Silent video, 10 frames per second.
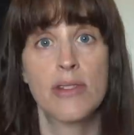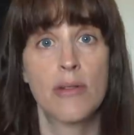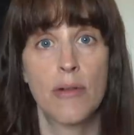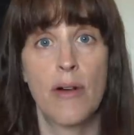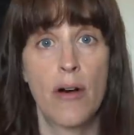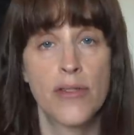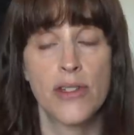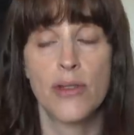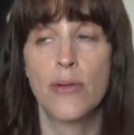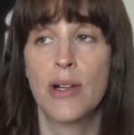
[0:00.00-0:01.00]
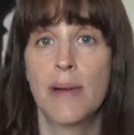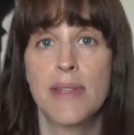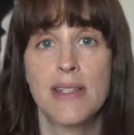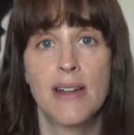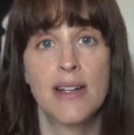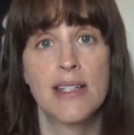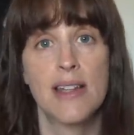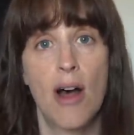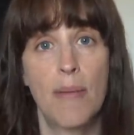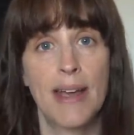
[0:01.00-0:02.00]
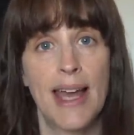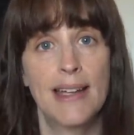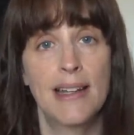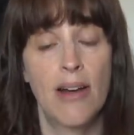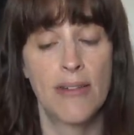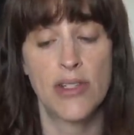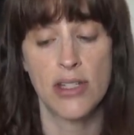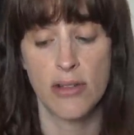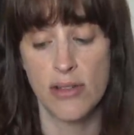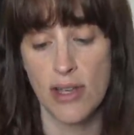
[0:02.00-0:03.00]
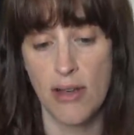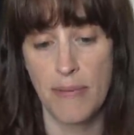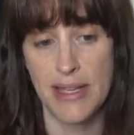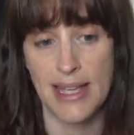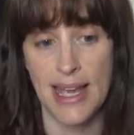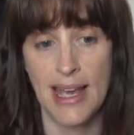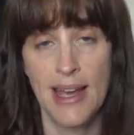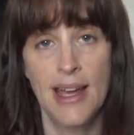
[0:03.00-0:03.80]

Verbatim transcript: sort of after-school clubs are starting to start up again, and life just got so busy